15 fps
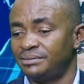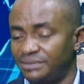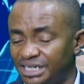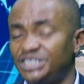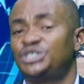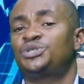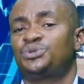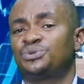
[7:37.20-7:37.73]

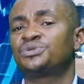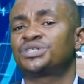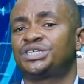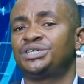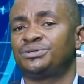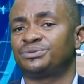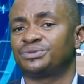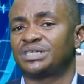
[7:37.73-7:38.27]
digital
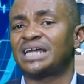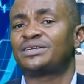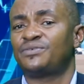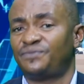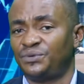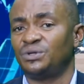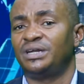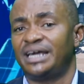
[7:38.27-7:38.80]
skills, that
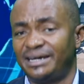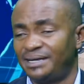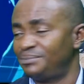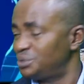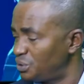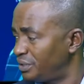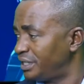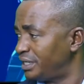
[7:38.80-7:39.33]
if you learn
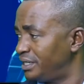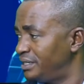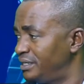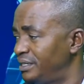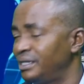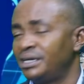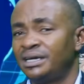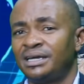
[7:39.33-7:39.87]
them today,
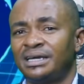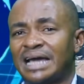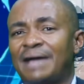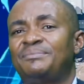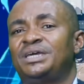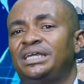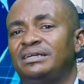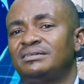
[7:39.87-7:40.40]

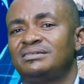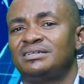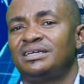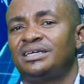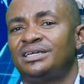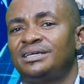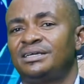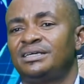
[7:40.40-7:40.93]
I mean,
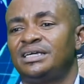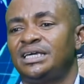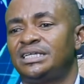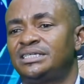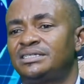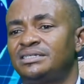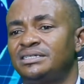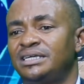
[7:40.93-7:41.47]

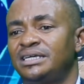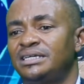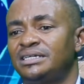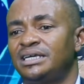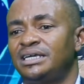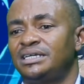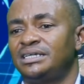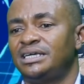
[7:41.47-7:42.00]

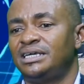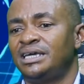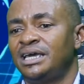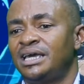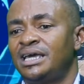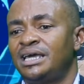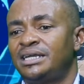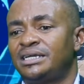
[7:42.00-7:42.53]
they
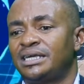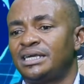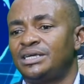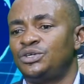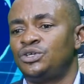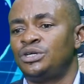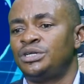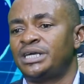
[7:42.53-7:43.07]

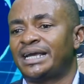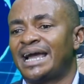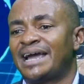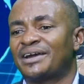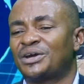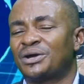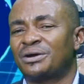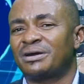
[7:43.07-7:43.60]

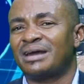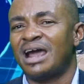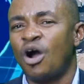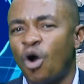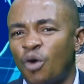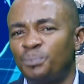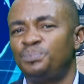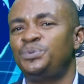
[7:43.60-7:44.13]
can
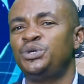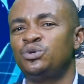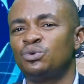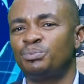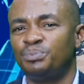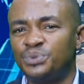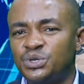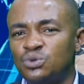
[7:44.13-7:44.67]
help
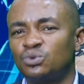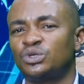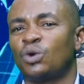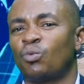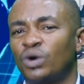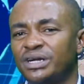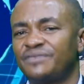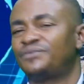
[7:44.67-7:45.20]
you build a
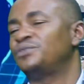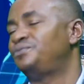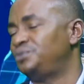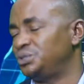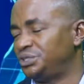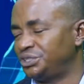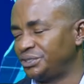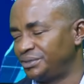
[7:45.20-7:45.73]
wonderful
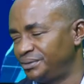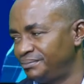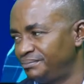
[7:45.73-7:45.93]
future.